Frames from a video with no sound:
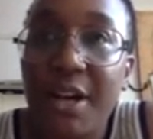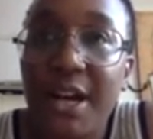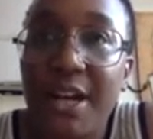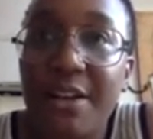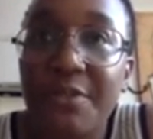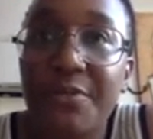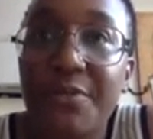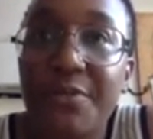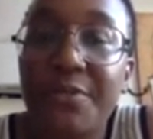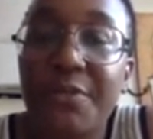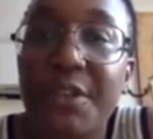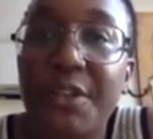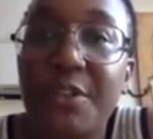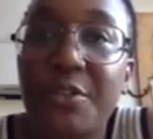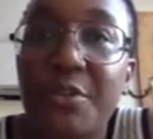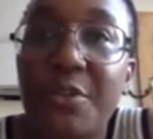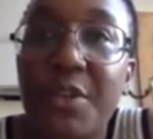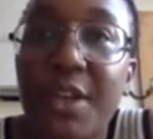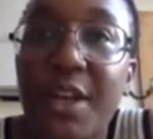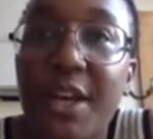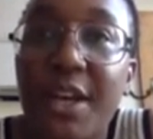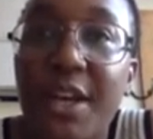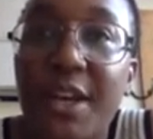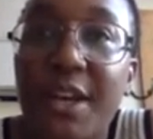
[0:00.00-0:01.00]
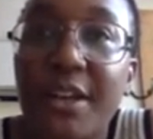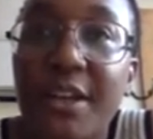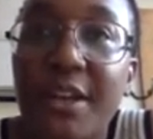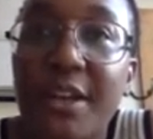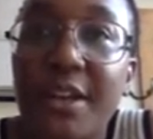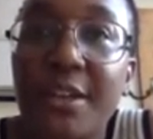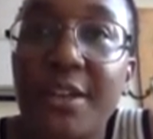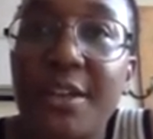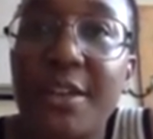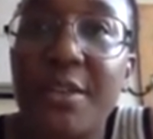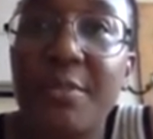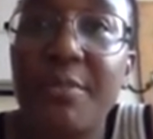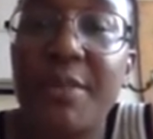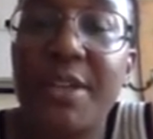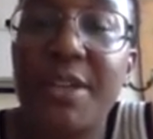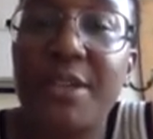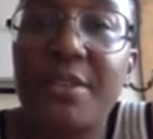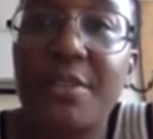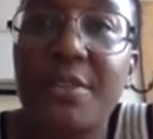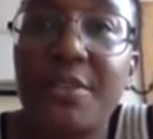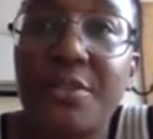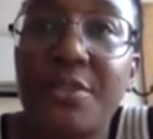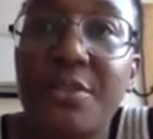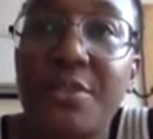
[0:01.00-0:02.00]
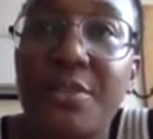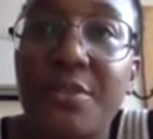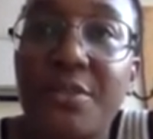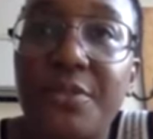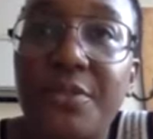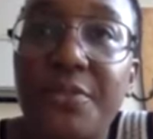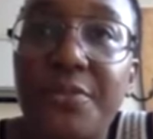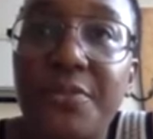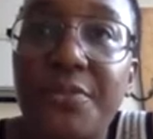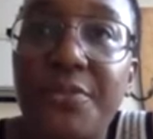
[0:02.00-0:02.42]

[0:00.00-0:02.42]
I feel that the mental